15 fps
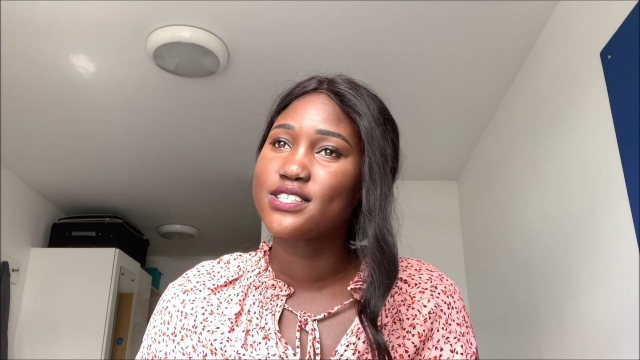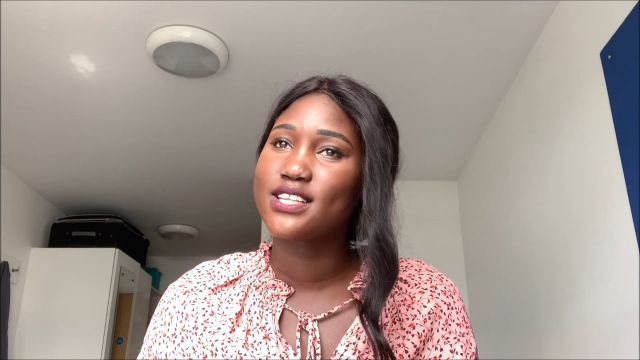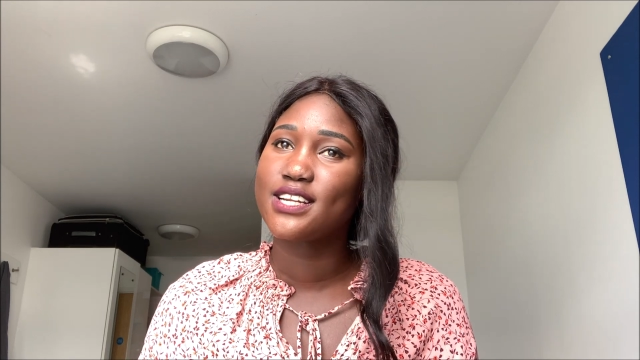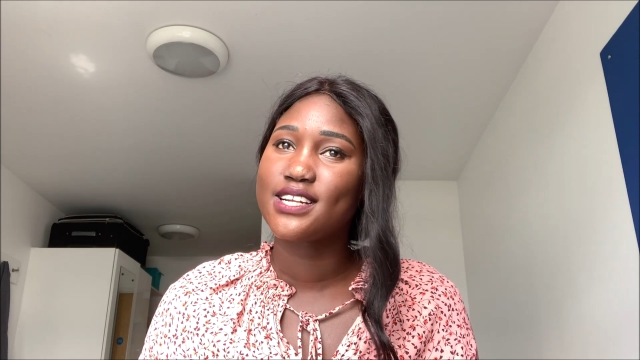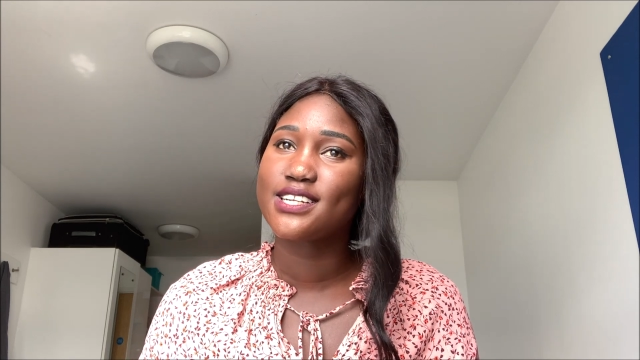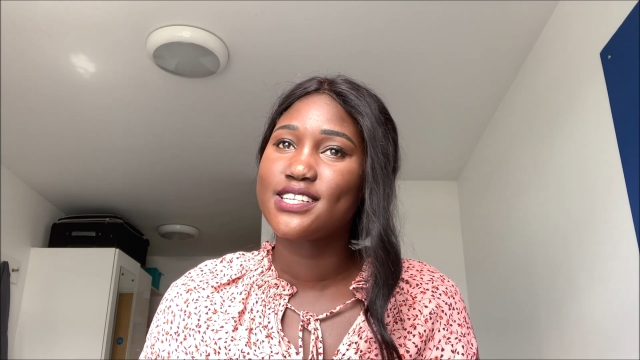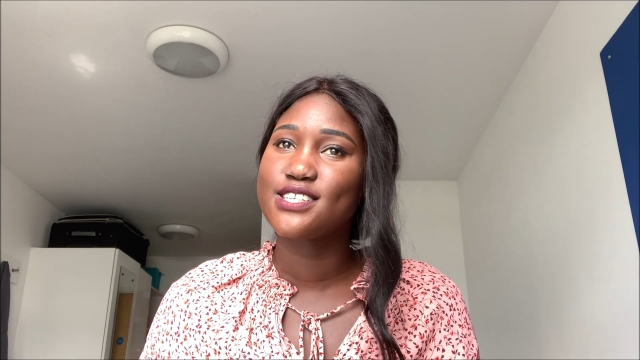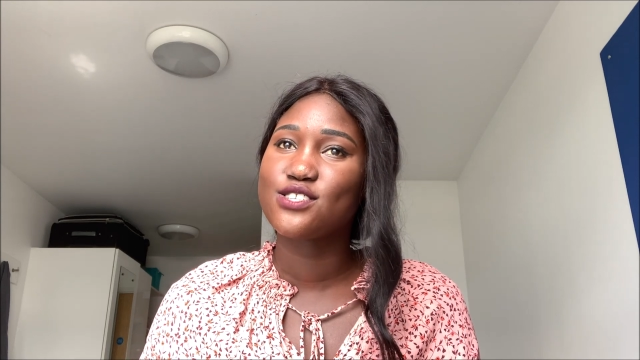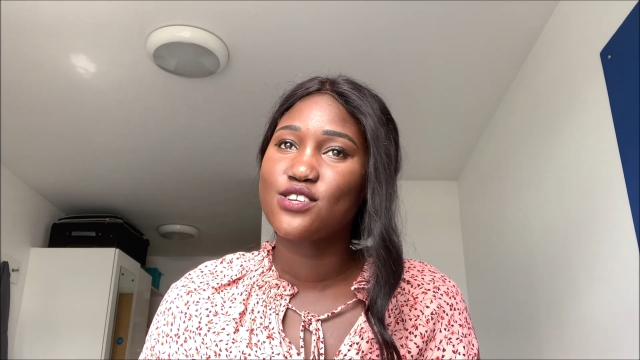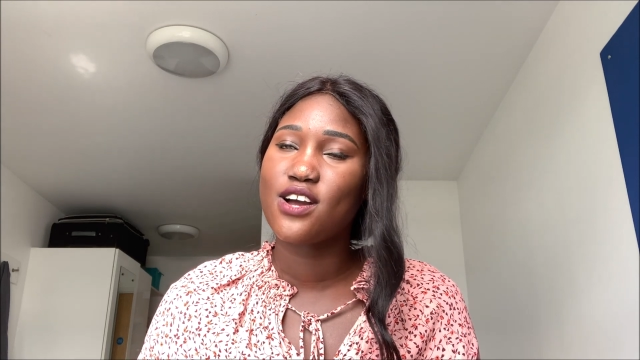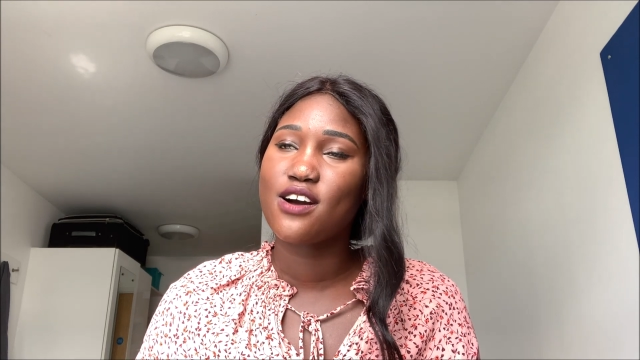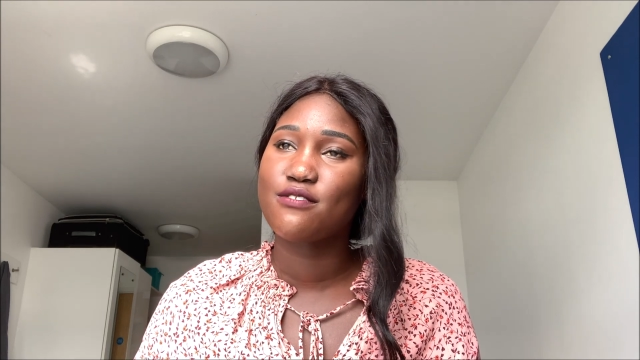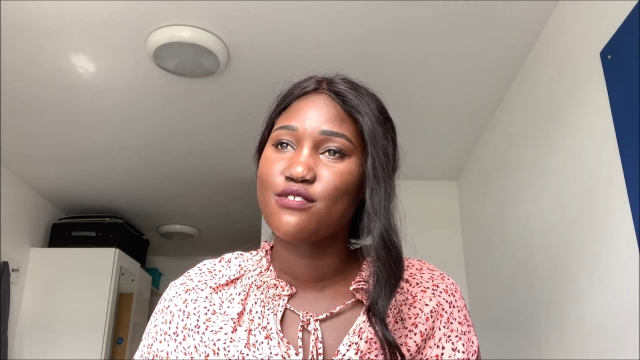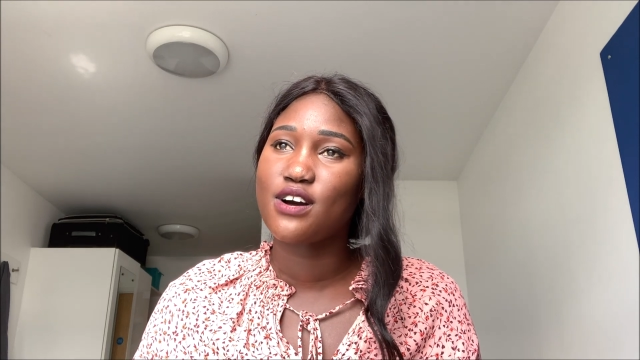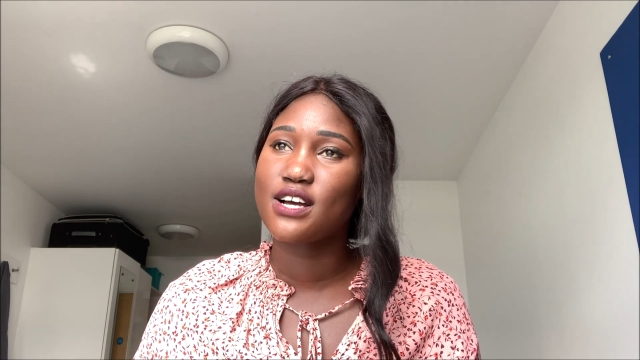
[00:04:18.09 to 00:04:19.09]
then at least you
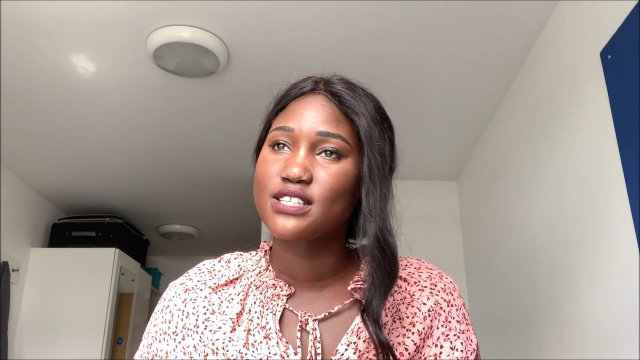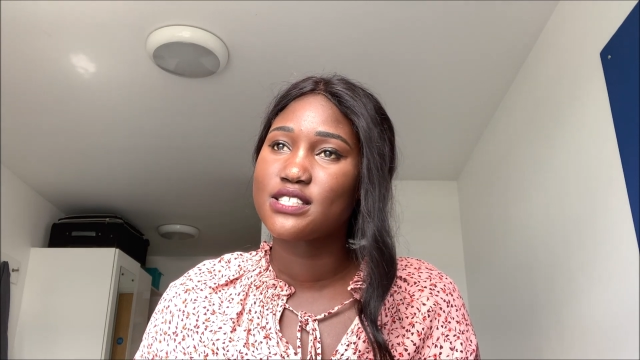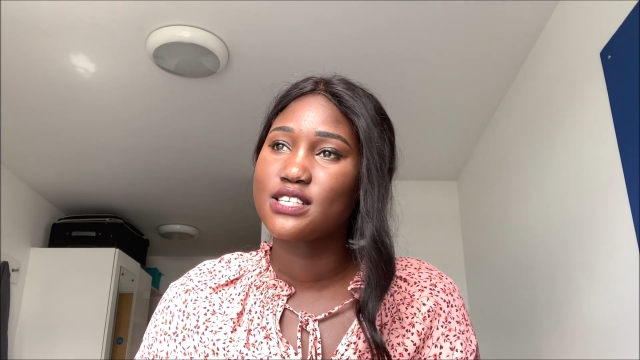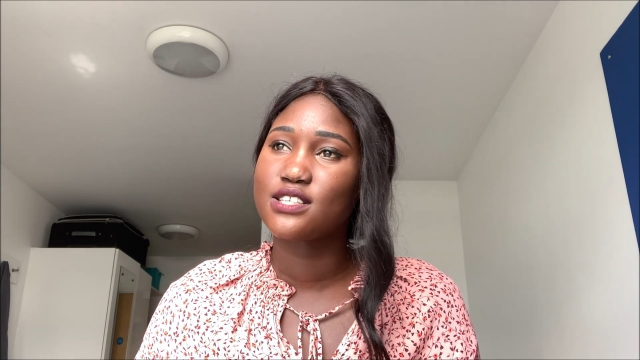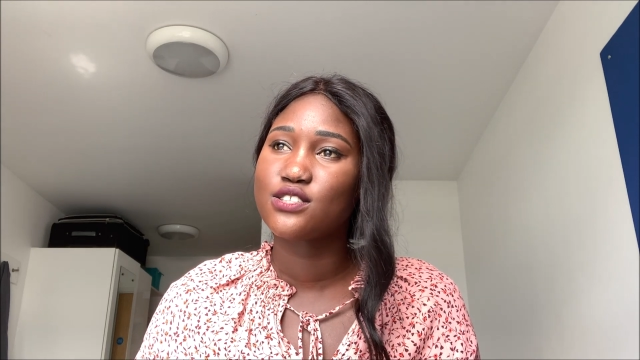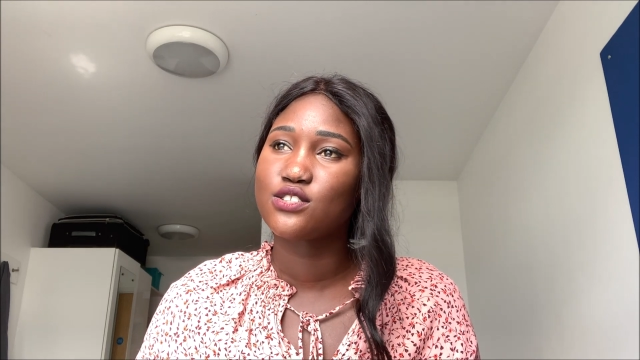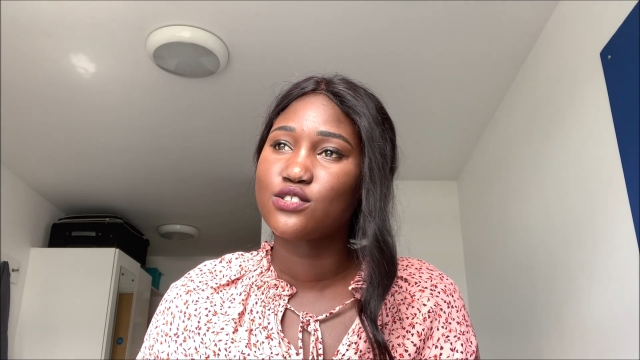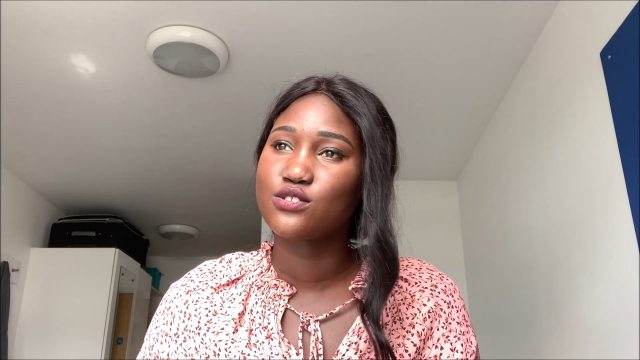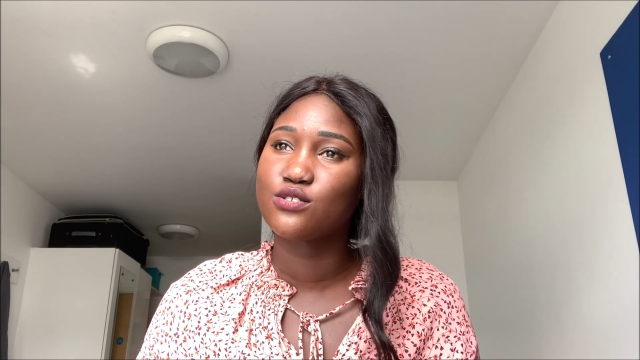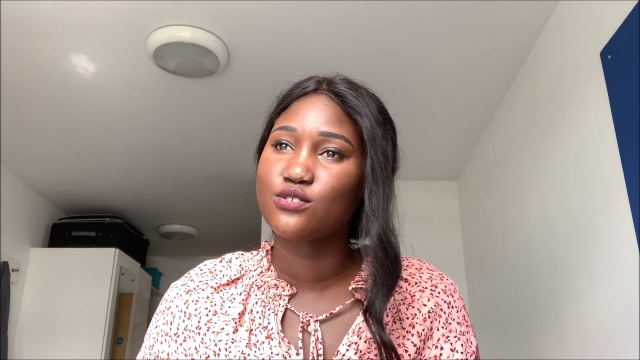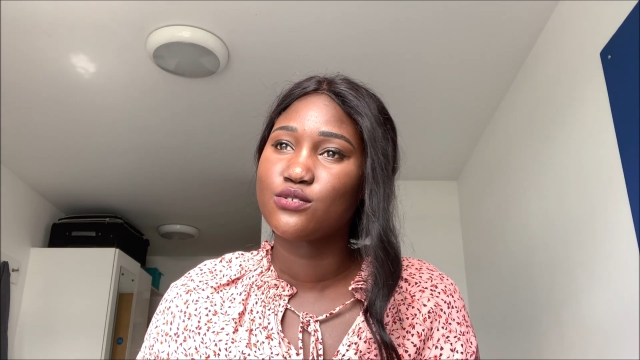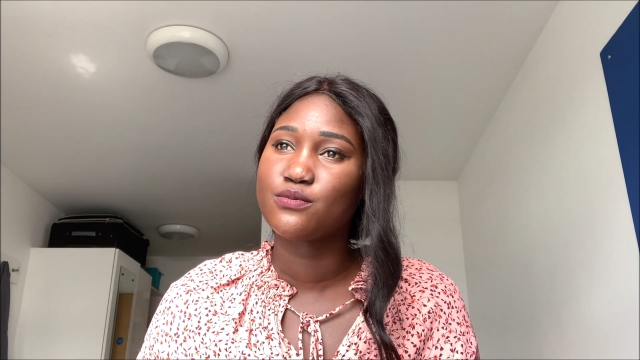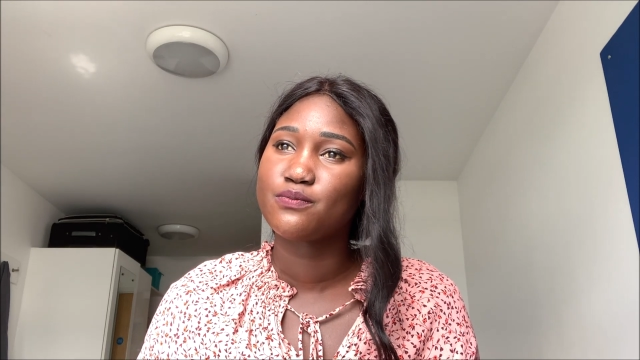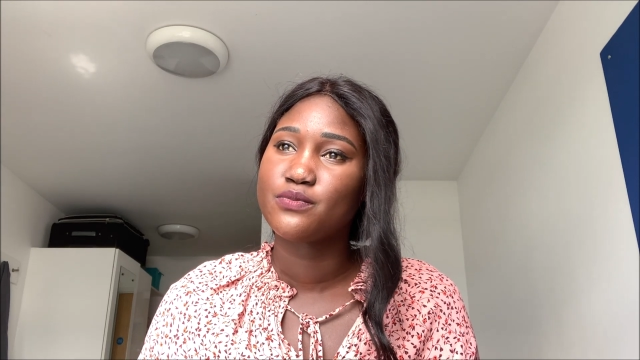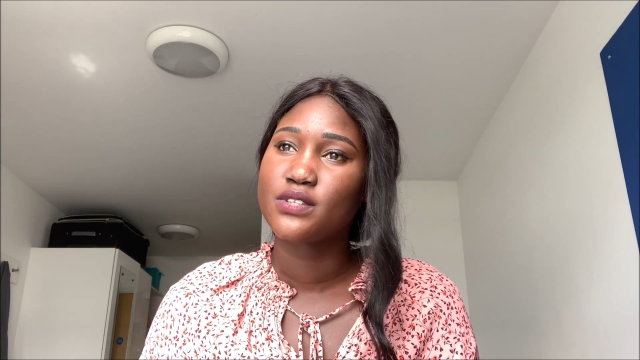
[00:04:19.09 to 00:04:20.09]
have access
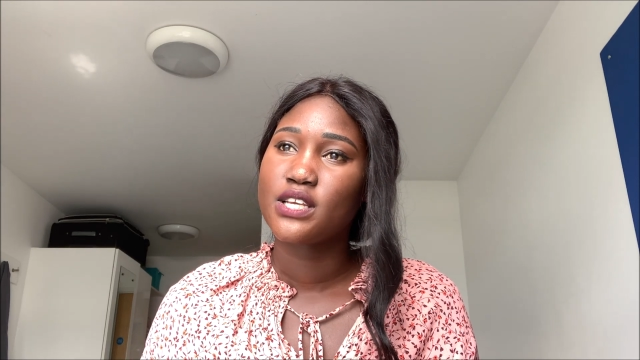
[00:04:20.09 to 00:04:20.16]
to